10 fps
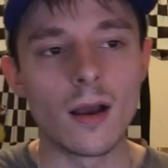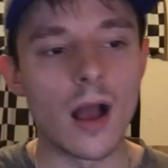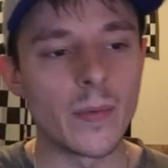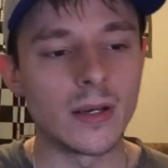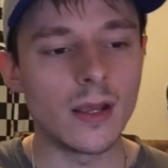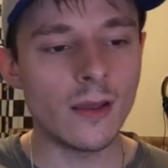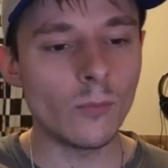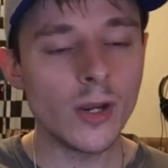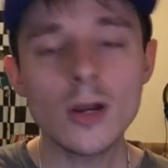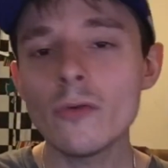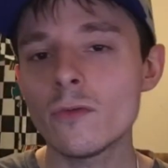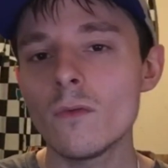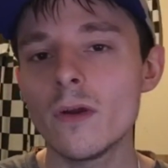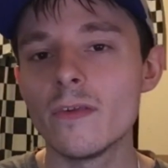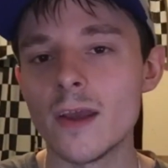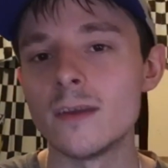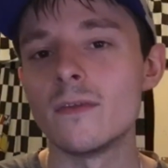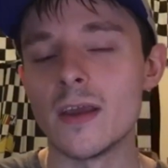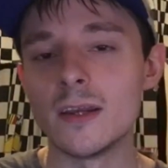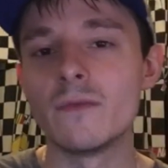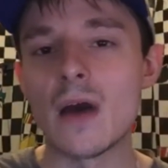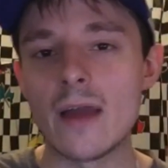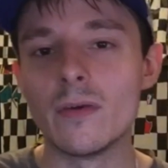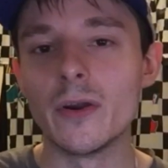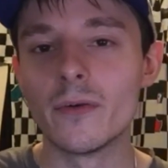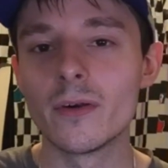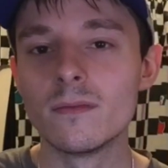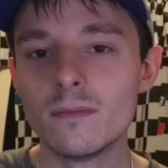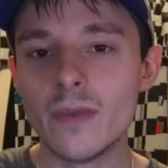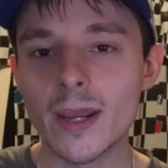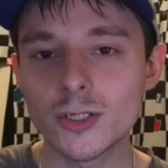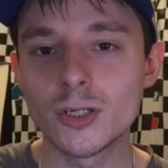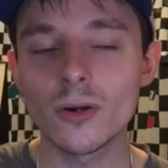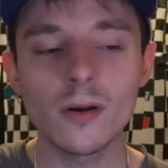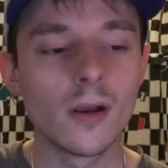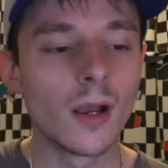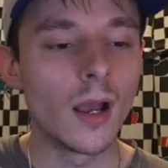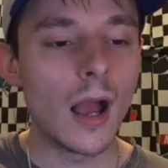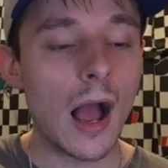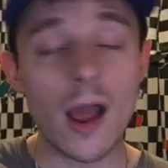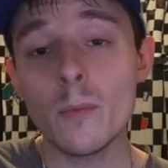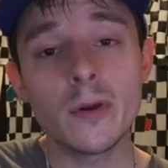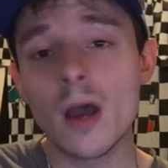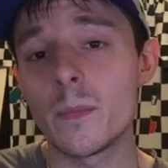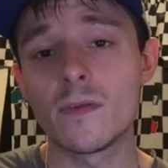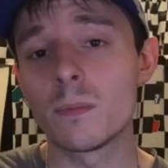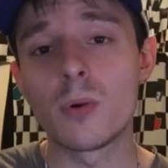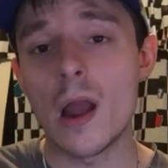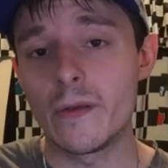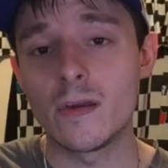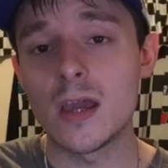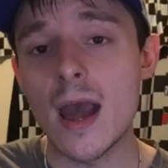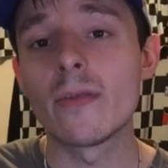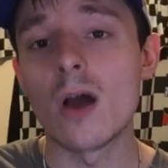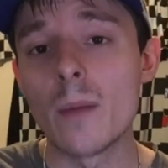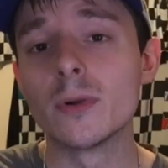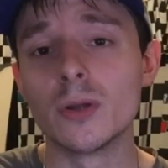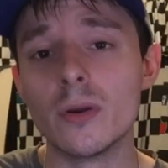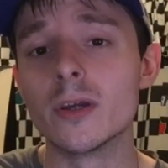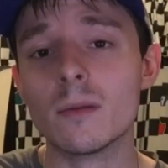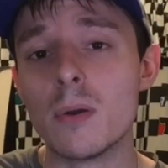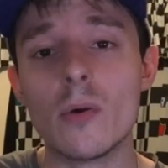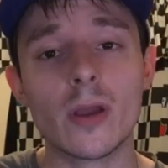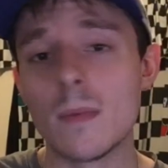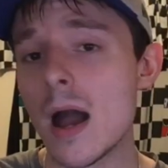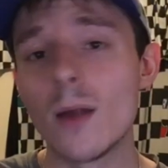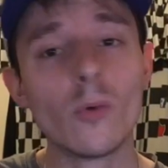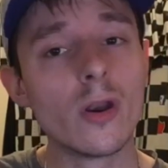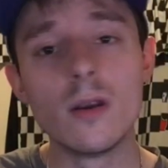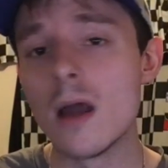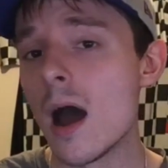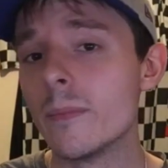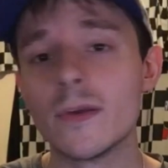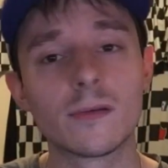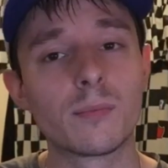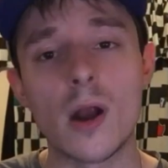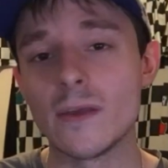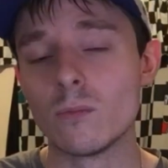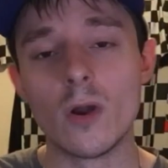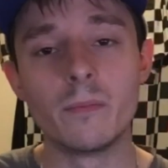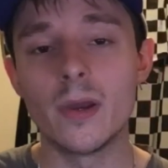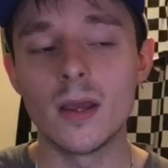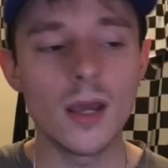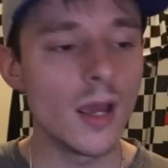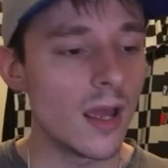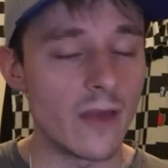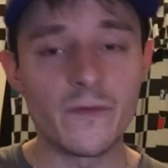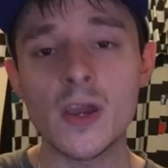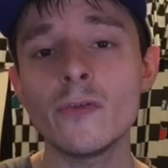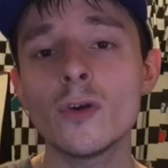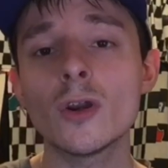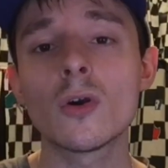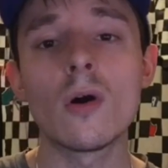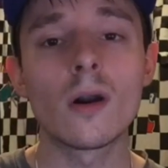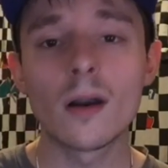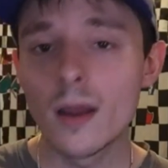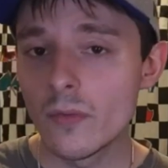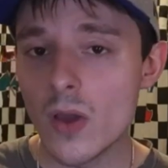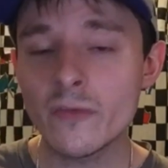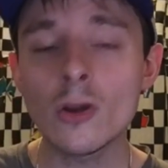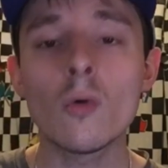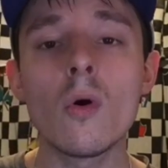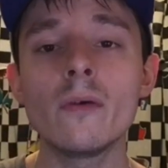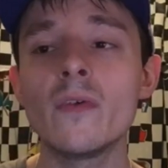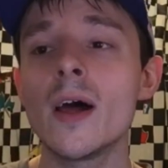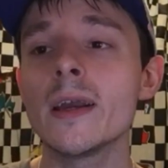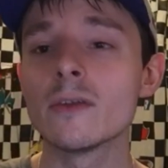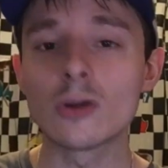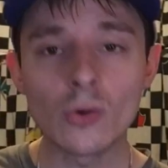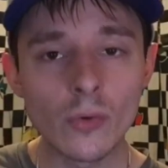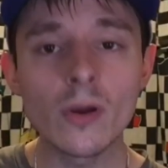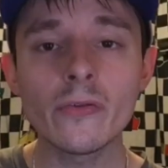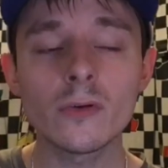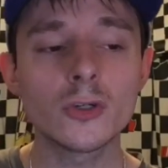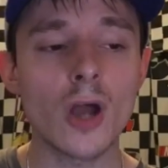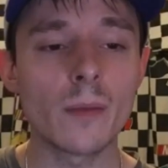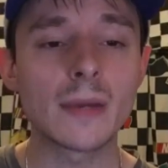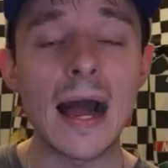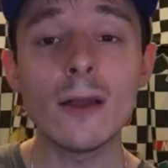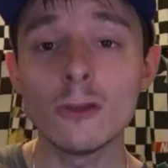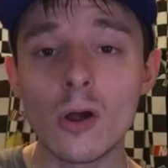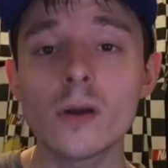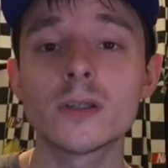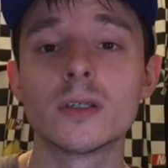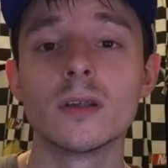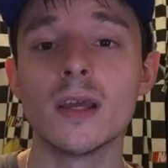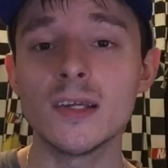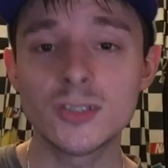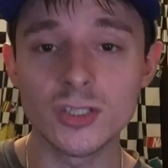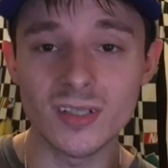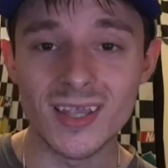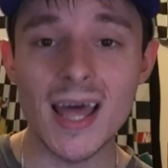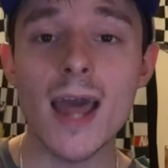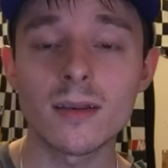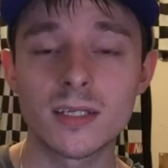I mean, when he goes and runs the Indy 500 next year, I would not be surprised he has an opportunity to get a podium. I would not be surprised one bit. If he has a good car, they have good qualifying, and the crew does their job, Kyle Larson is just that